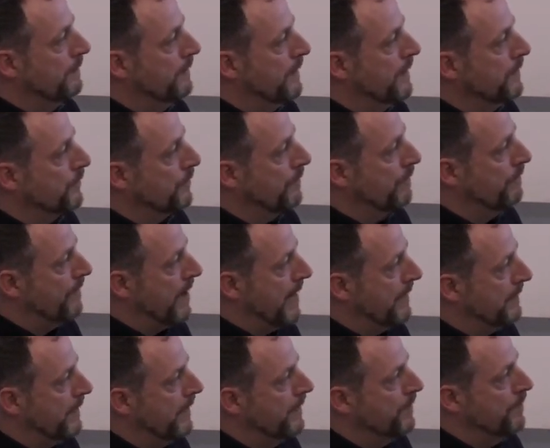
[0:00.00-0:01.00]
these are in
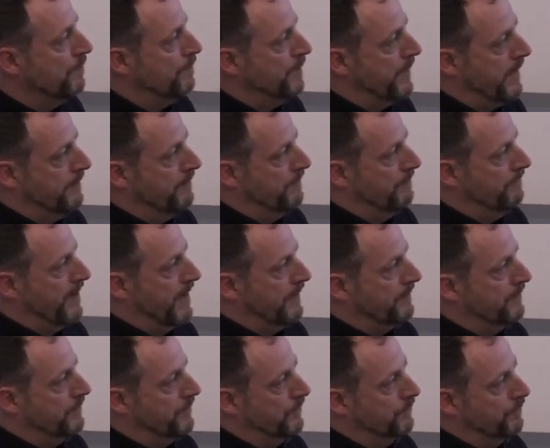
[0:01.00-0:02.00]
fact independent
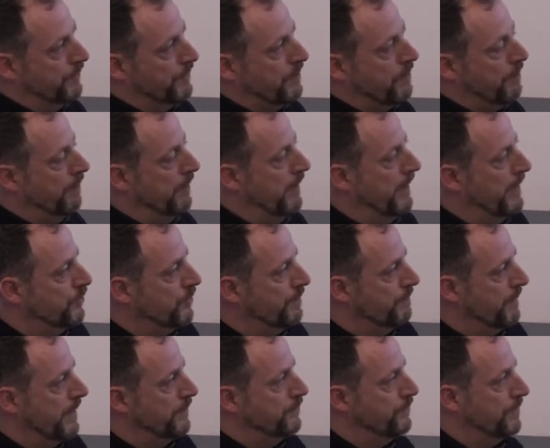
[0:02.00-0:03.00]
vectors with correlation
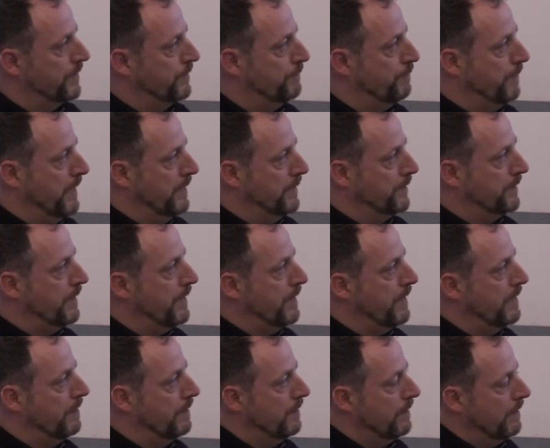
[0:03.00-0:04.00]
matrix PC.